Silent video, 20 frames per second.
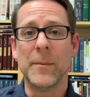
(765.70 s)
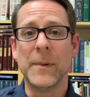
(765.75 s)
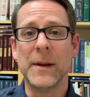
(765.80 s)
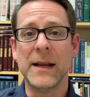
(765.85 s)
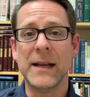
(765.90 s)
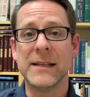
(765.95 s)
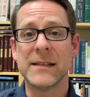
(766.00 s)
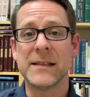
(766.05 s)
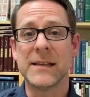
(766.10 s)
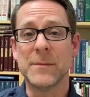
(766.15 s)

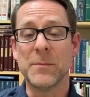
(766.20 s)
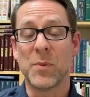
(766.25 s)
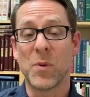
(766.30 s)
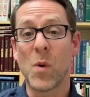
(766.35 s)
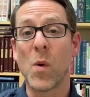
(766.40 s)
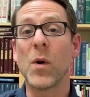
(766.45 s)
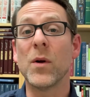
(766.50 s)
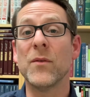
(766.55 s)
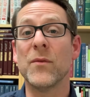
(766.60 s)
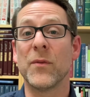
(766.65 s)
It's
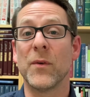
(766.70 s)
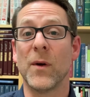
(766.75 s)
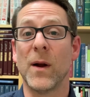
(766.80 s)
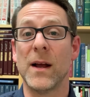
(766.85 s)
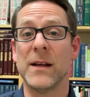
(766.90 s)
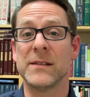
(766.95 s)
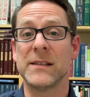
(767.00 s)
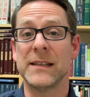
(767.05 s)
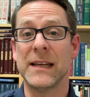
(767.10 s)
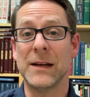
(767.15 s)
important for
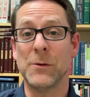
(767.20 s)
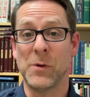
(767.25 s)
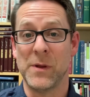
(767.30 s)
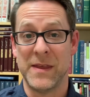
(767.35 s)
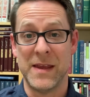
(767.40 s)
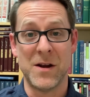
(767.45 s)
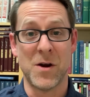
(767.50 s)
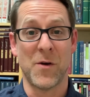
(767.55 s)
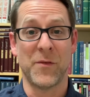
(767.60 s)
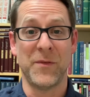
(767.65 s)
us
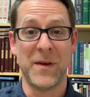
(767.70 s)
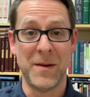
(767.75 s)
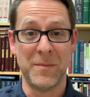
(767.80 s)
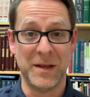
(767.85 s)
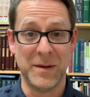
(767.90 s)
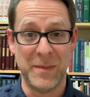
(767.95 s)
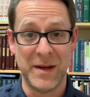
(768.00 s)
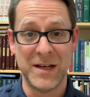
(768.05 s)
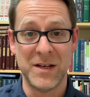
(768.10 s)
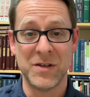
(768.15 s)
within our
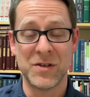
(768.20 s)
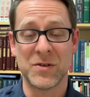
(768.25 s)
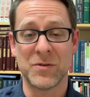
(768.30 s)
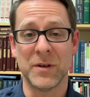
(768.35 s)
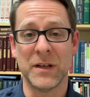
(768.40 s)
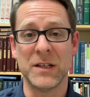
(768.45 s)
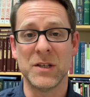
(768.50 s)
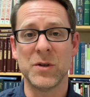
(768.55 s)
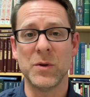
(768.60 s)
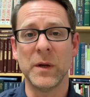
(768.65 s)
family
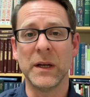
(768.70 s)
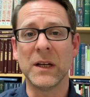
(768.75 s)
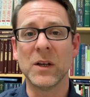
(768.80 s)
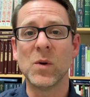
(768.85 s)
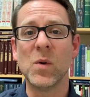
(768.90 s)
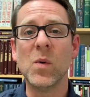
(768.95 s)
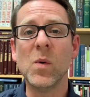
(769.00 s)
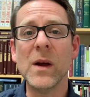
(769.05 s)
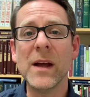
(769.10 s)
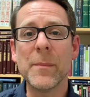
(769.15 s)
ministry to
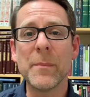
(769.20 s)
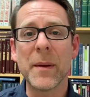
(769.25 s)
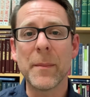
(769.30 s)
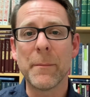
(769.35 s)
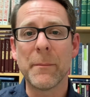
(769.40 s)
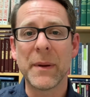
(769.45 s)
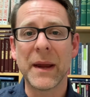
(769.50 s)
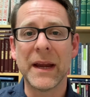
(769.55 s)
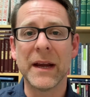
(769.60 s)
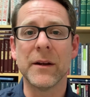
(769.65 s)

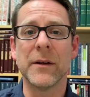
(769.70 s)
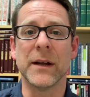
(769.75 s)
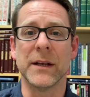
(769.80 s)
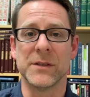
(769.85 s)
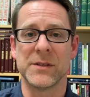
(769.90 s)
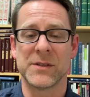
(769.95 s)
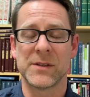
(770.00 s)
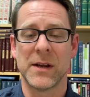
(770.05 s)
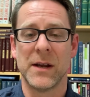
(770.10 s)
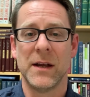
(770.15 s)
equip
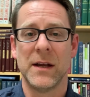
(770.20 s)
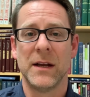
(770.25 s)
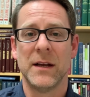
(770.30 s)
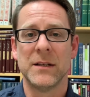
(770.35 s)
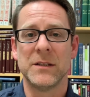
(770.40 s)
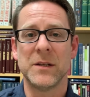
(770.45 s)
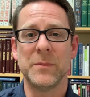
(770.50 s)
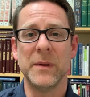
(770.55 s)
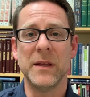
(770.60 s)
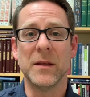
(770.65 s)
parents
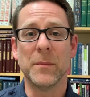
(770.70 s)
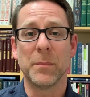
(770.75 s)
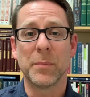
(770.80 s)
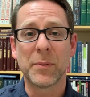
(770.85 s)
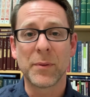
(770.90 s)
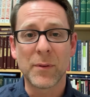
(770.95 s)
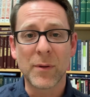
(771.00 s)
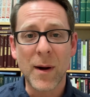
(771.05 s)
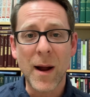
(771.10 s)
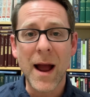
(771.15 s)
to be the
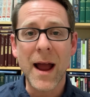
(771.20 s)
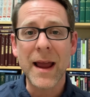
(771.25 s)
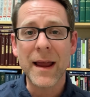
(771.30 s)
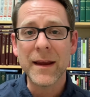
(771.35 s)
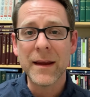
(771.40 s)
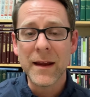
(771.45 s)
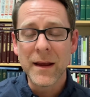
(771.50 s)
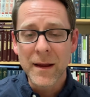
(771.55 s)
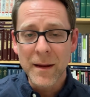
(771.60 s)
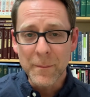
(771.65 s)

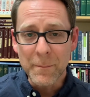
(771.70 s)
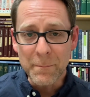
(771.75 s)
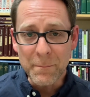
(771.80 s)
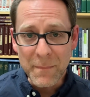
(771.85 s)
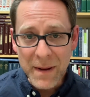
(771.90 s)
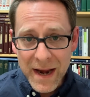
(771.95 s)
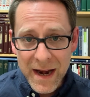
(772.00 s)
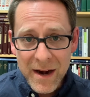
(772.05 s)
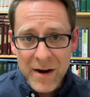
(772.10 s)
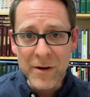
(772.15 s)

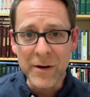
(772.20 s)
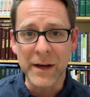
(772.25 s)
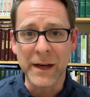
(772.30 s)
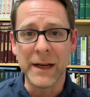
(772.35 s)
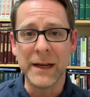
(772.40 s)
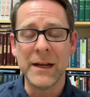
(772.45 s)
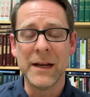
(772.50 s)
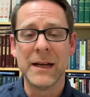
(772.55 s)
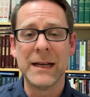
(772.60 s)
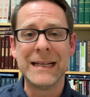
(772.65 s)

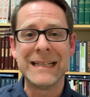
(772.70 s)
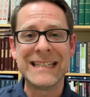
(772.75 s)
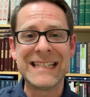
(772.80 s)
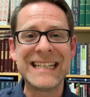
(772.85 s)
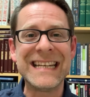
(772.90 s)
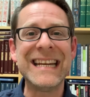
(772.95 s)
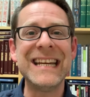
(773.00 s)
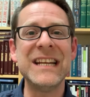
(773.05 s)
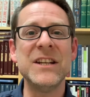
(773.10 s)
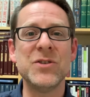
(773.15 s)
primary
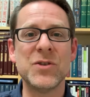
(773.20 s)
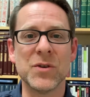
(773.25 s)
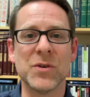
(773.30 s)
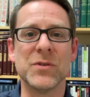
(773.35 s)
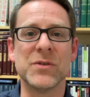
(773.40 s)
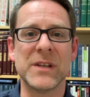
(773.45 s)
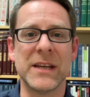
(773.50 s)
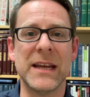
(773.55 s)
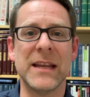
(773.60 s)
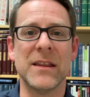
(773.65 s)

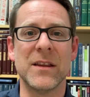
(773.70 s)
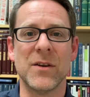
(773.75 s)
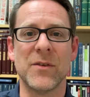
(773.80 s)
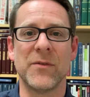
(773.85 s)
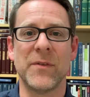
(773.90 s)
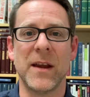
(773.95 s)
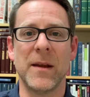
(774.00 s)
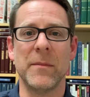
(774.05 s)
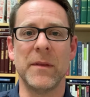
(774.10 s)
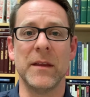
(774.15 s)
teachers in their
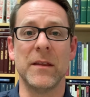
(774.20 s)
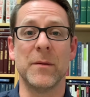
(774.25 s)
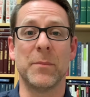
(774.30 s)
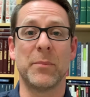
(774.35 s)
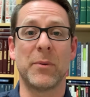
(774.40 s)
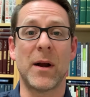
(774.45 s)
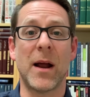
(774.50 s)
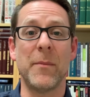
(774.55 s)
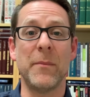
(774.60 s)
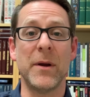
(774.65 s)
family, the
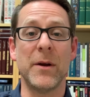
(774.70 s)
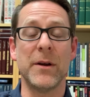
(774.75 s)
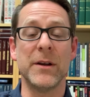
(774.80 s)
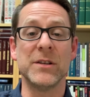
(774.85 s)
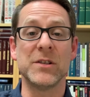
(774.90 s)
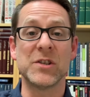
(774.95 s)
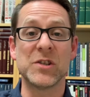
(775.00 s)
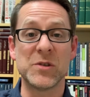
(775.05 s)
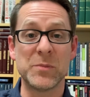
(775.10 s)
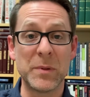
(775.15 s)
primary
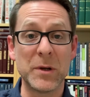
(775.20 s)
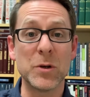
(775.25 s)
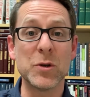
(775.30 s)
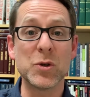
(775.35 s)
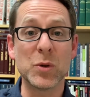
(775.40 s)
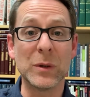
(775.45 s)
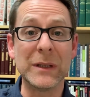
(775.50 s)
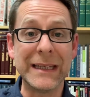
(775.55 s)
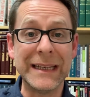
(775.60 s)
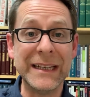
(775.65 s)

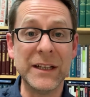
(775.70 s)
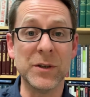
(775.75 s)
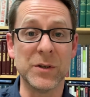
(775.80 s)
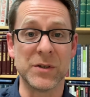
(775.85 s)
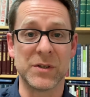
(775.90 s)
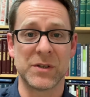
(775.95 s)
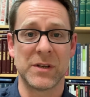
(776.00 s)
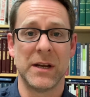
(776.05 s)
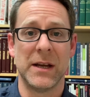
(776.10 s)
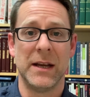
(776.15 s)
spiritual
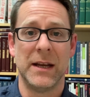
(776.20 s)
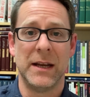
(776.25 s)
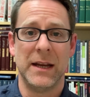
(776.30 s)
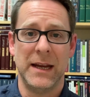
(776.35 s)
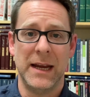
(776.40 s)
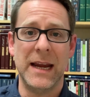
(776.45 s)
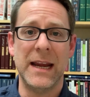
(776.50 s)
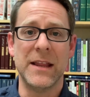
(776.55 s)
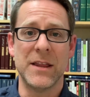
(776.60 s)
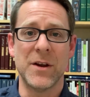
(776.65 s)
leaders
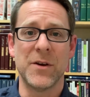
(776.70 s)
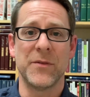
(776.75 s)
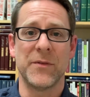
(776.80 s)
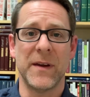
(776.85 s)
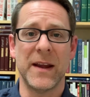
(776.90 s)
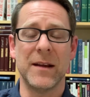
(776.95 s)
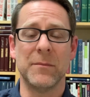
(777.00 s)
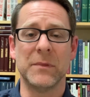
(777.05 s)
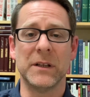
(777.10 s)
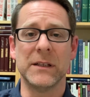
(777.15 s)
in their
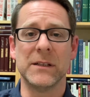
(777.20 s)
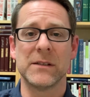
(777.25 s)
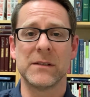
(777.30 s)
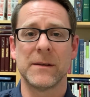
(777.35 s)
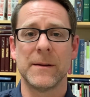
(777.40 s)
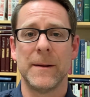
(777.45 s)
families.